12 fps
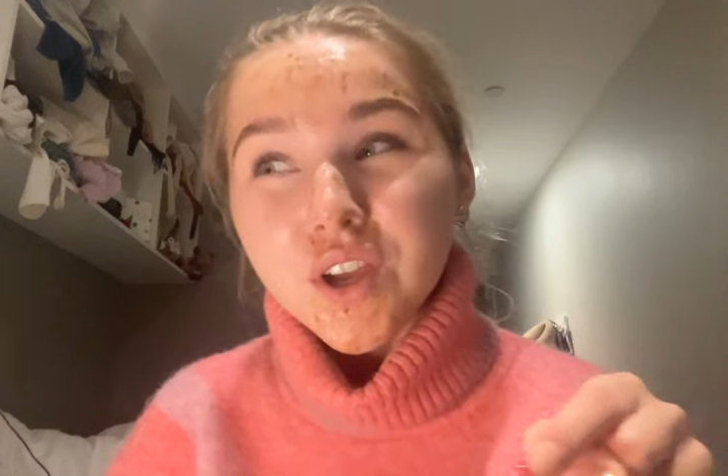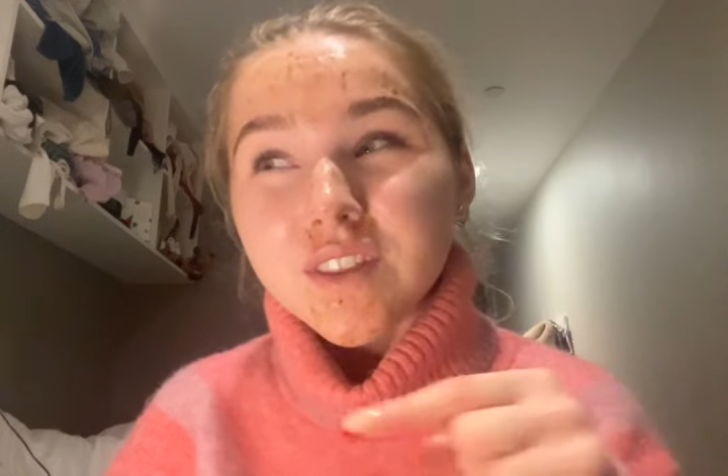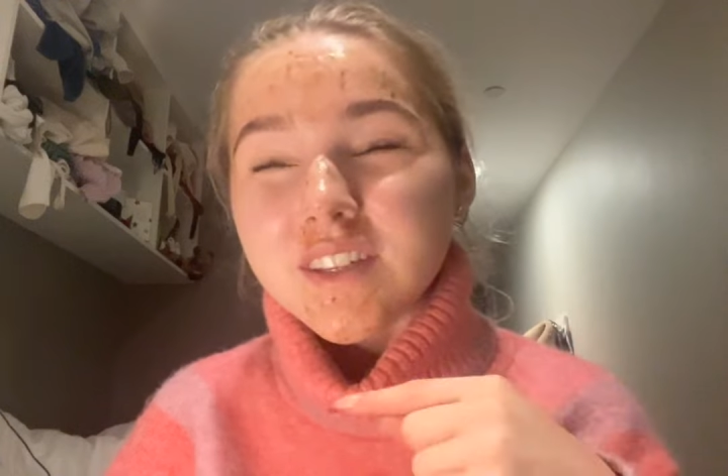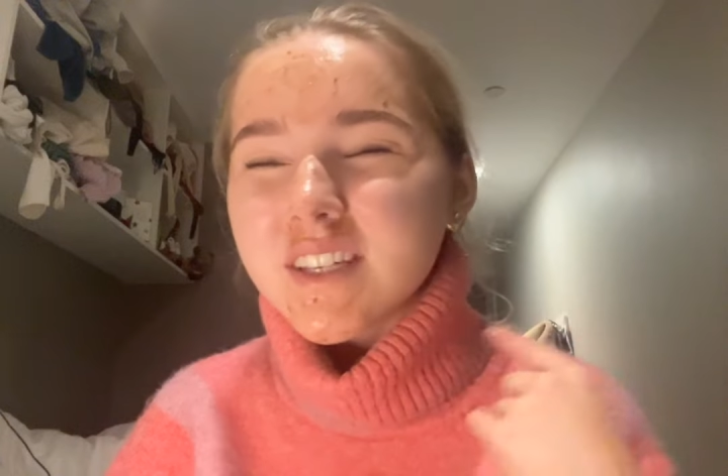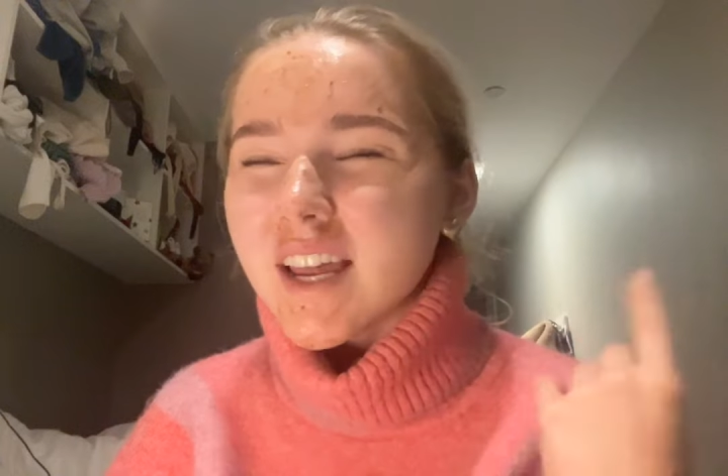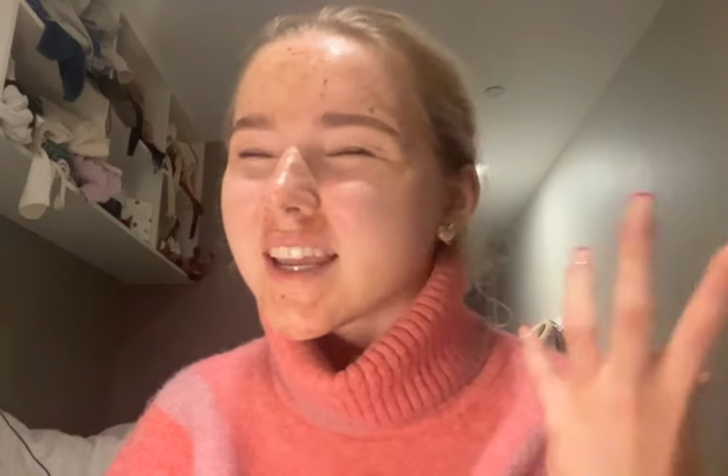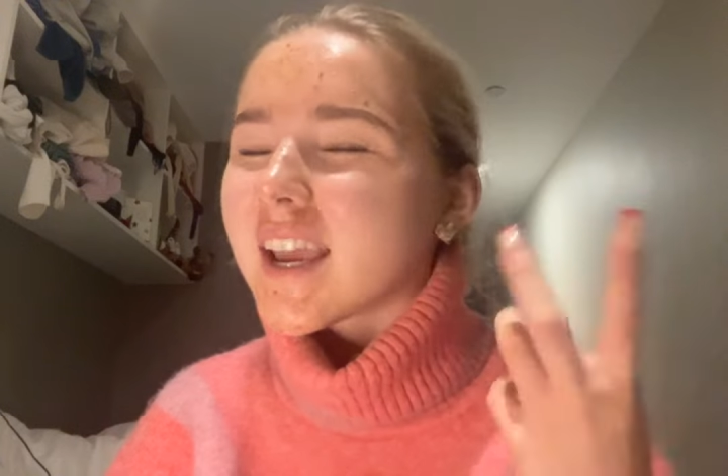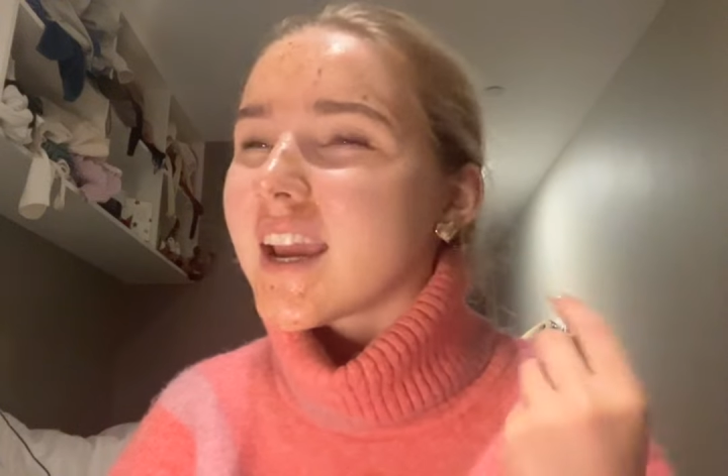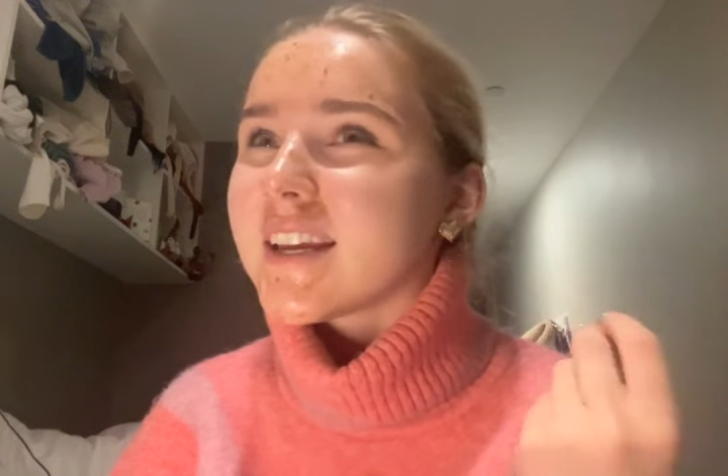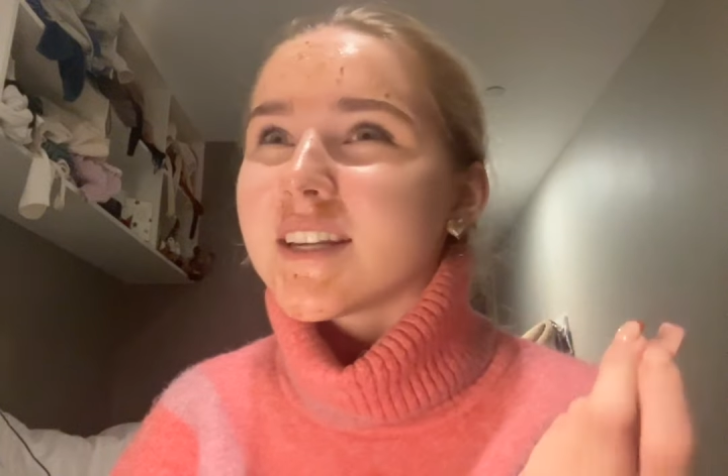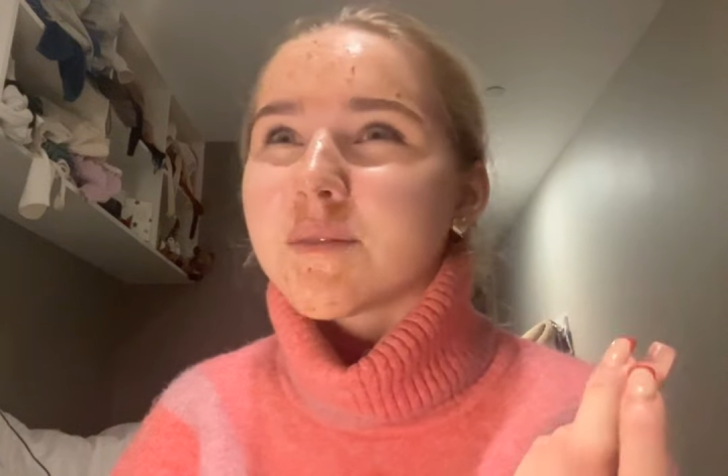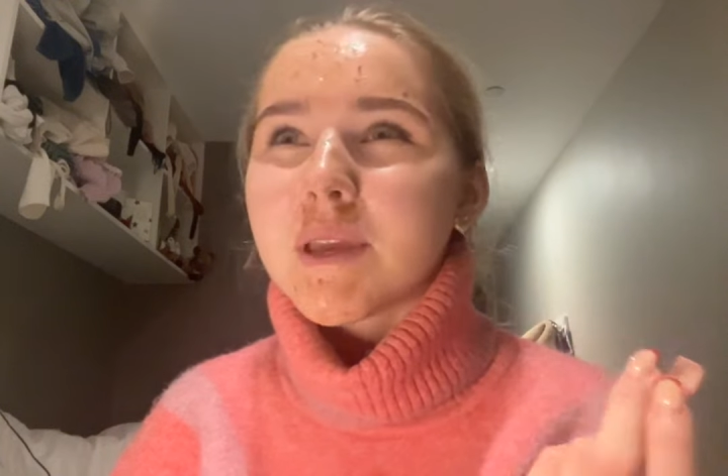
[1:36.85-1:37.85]
the
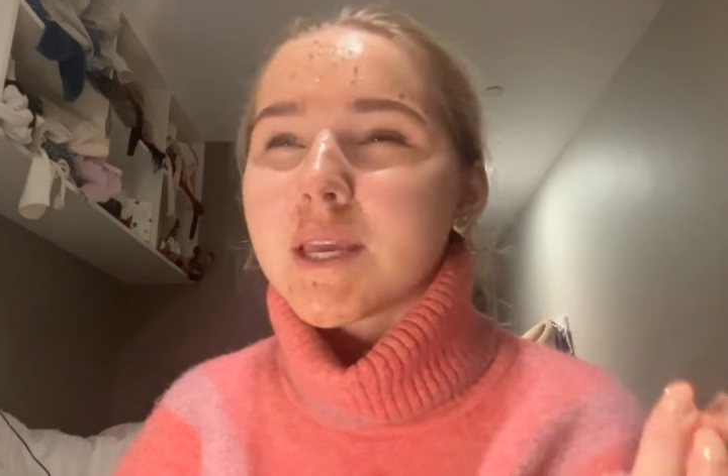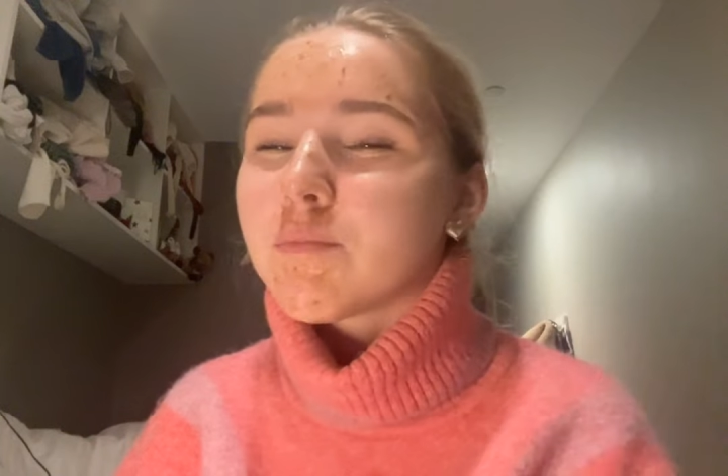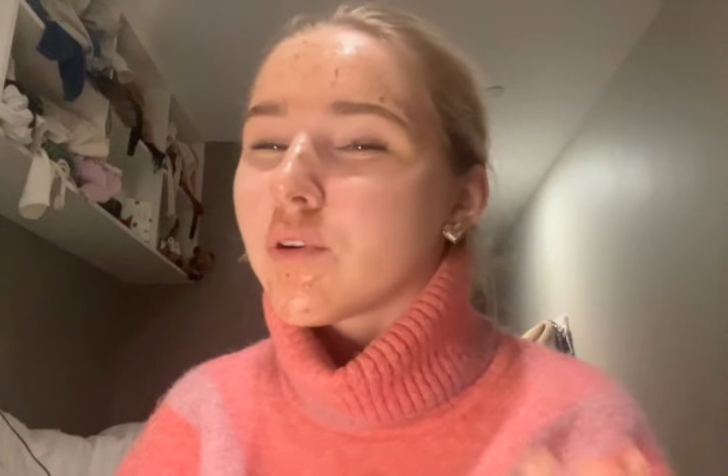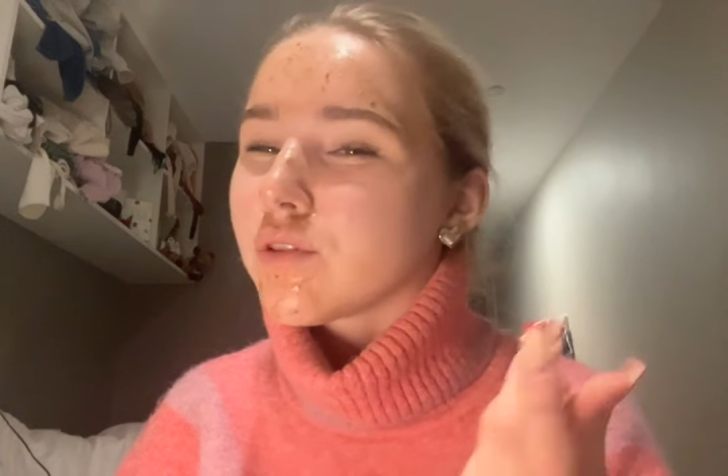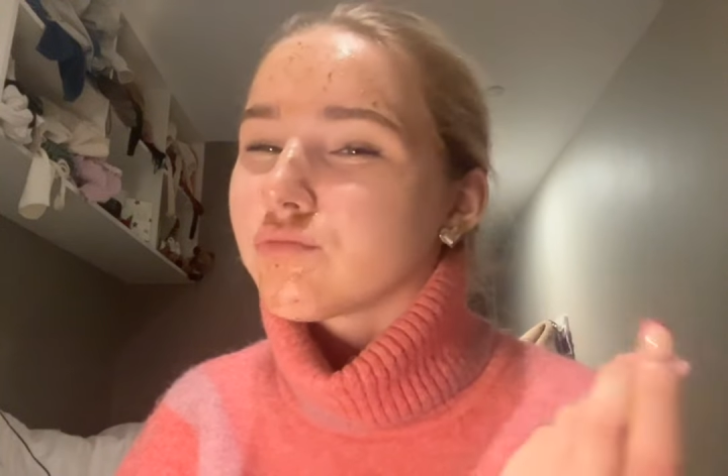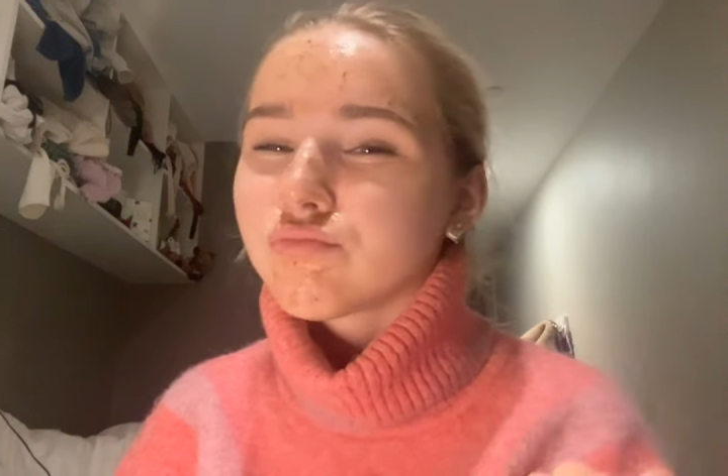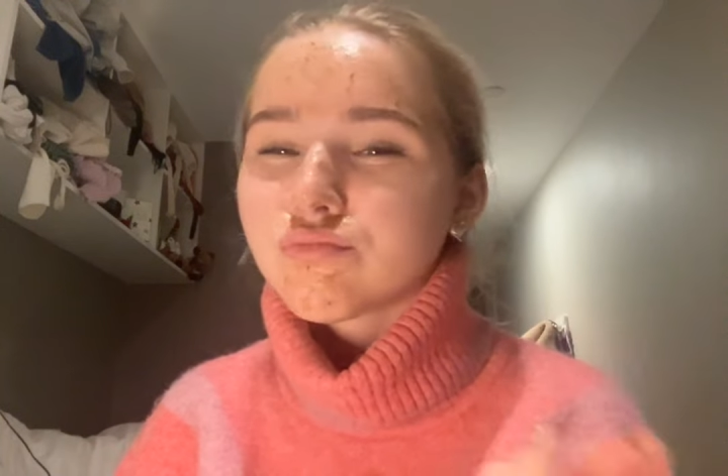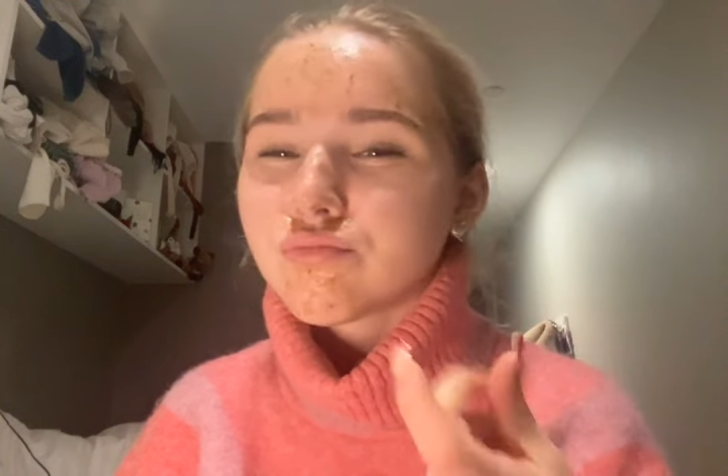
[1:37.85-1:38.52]
dedicated people,